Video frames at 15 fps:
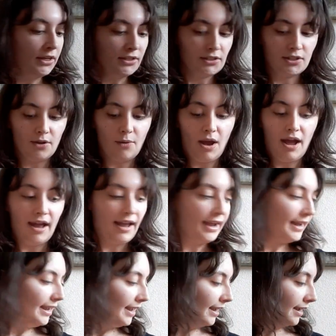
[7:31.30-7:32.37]
So
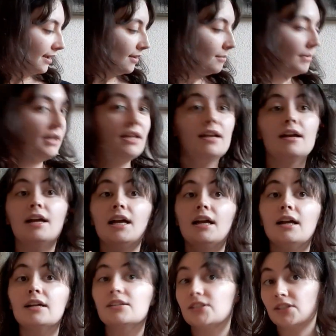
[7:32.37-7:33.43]
I am
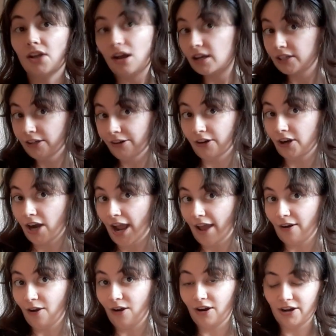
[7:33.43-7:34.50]
a sock knitter at
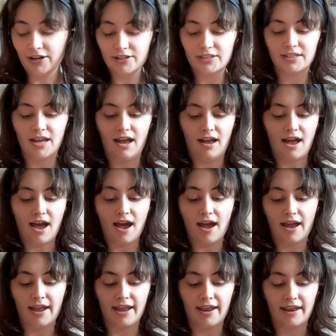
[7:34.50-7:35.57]
heart.
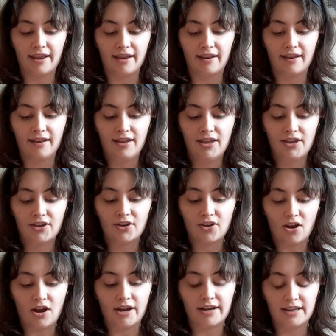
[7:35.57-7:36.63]
I
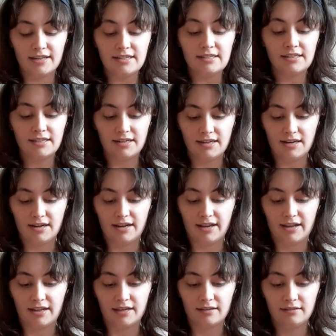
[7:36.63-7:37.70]
got into
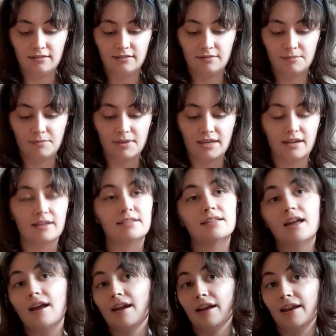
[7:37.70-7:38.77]
knitting because
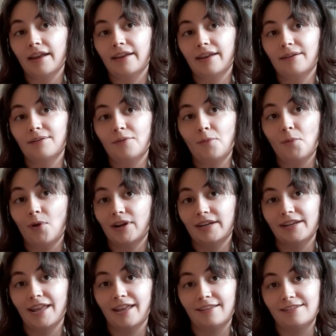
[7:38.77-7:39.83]
I
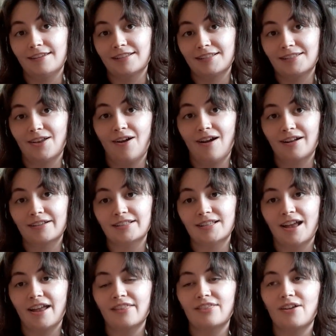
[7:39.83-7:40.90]
wanted hand knit socks.
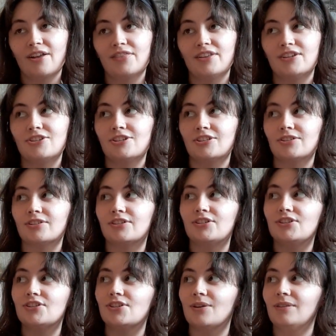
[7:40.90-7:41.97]
I thought they just looked
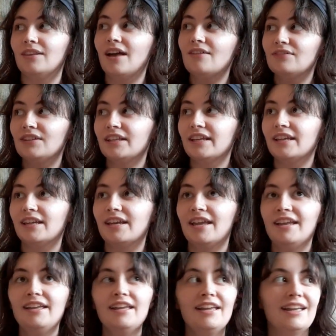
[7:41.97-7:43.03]
so lovely,
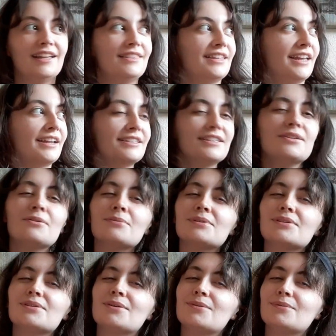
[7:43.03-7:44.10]
and the idea
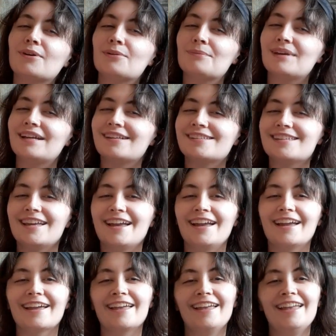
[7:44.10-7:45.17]
was so romantic.
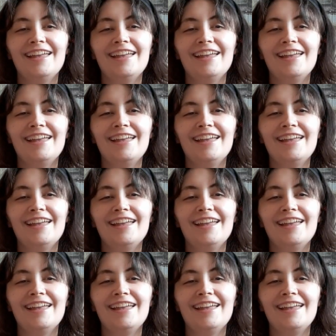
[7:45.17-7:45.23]
I